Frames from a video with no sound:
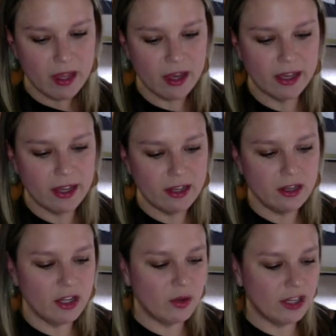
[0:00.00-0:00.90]

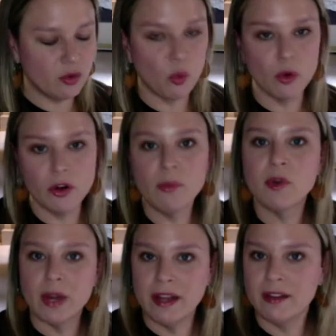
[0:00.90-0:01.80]
Again, you need to order
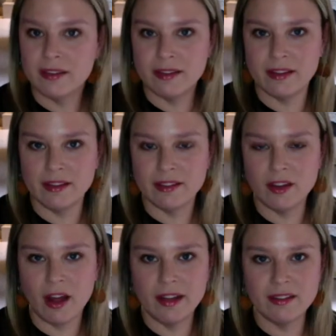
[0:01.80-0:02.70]
prints. This is
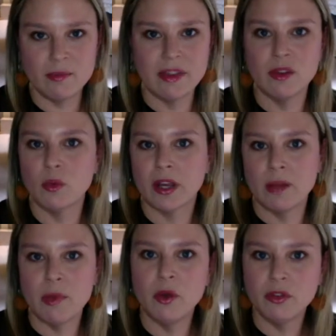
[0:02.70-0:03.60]
not something that we're
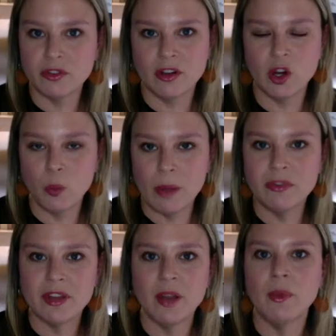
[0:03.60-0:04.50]
going to post on our
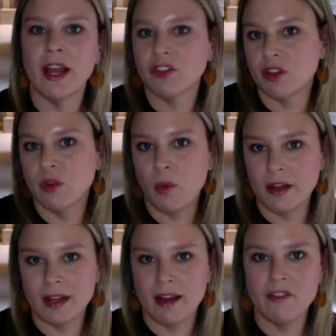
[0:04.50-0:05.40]
website. We actually want
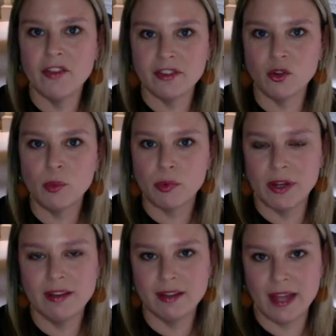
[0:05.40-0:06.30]
to have physical
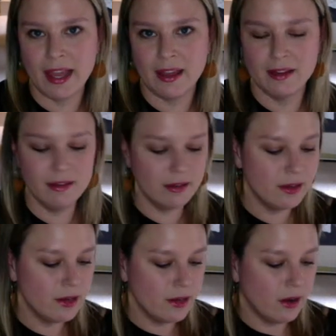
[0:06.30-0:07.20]
prints in hand.
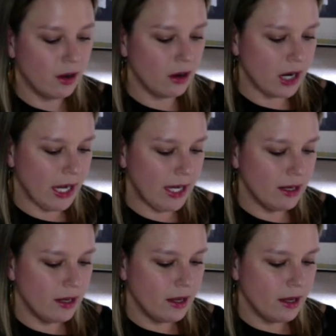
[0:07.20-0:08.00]
All right.